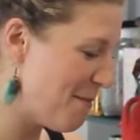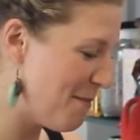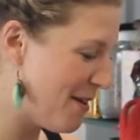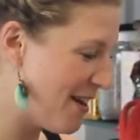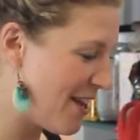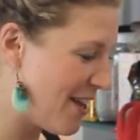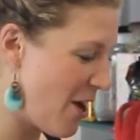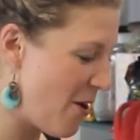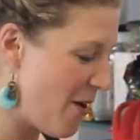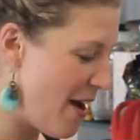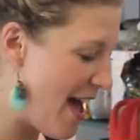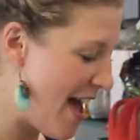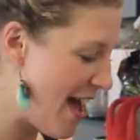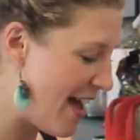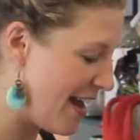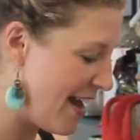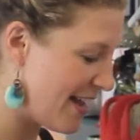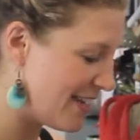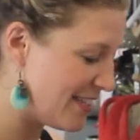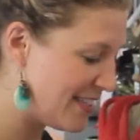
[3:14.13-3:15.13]
I'm going to go
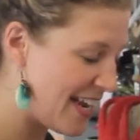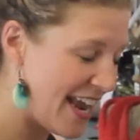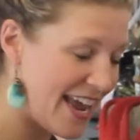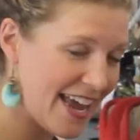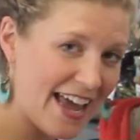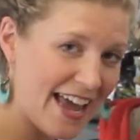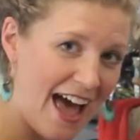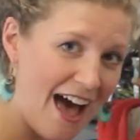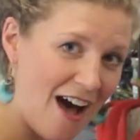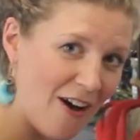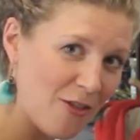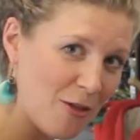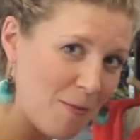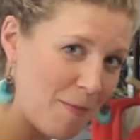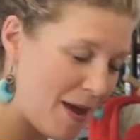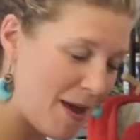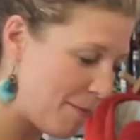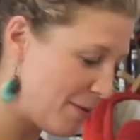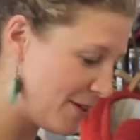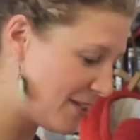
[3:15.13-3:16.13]
ahead and take out the
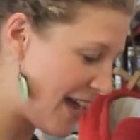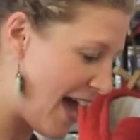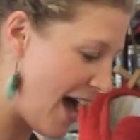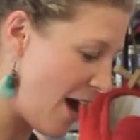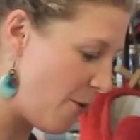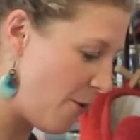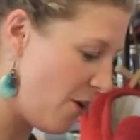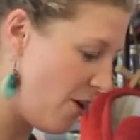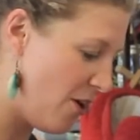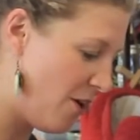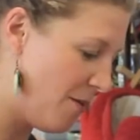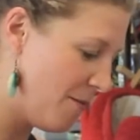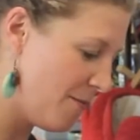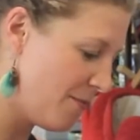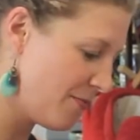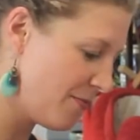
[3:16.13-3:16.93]
paper towel